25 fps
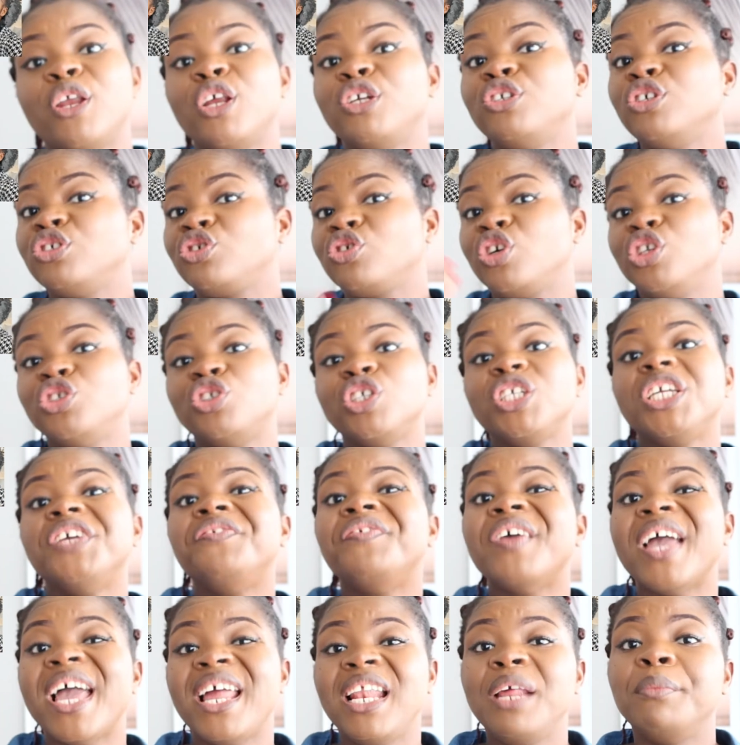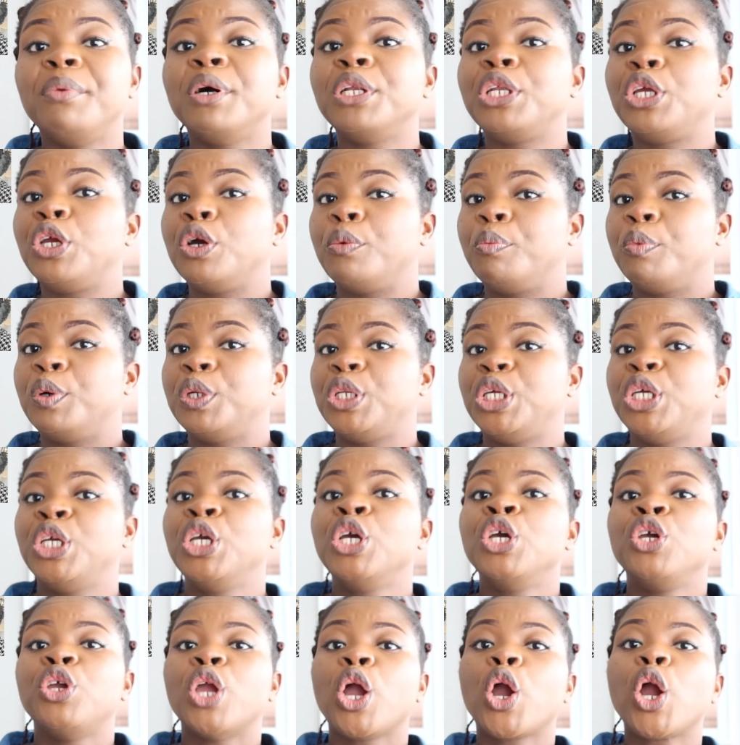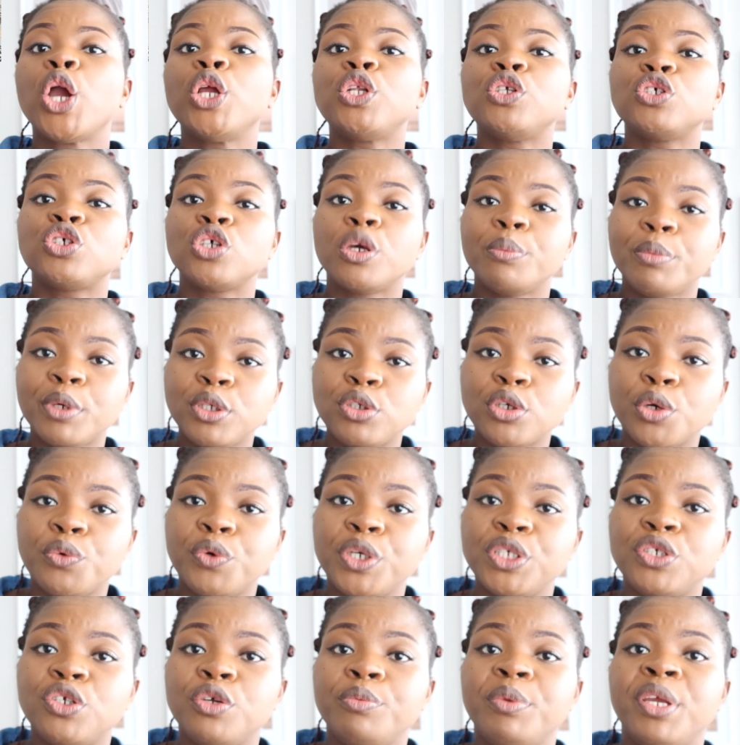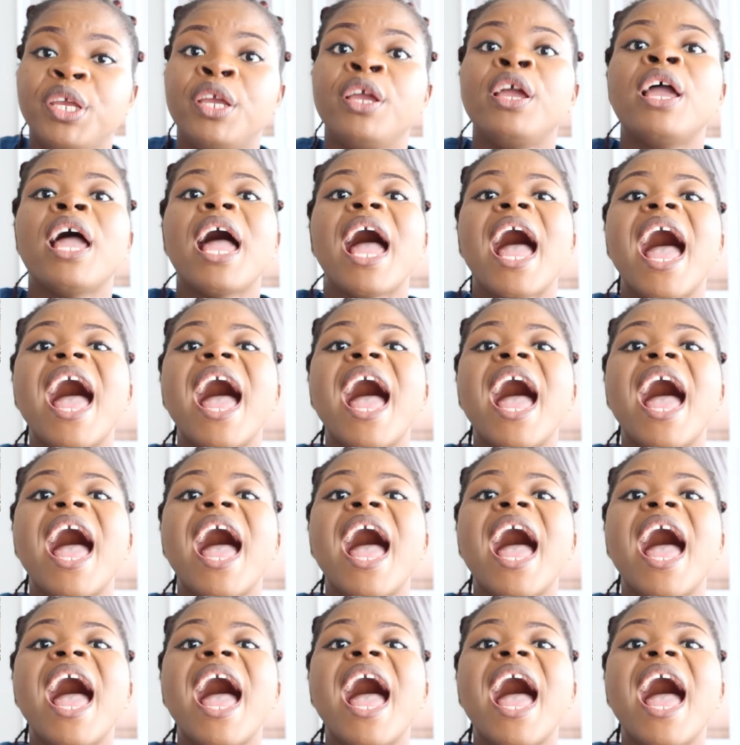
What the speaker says: You're not just going to give anybody your money. You're going to submit your resume.